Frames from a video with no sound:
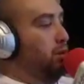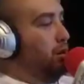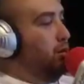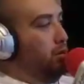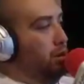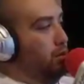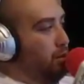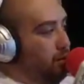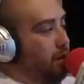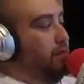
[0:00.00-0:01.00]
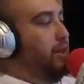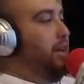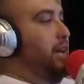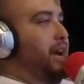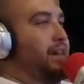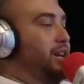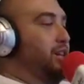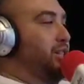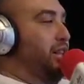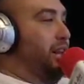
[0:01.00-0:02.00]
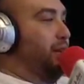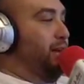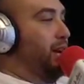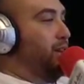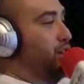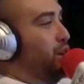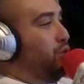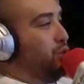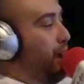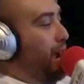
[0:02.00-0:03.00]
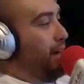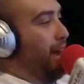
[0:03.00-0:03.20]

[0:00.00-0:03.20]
and I'm blah, blah, blah. And then you see him getting, dragged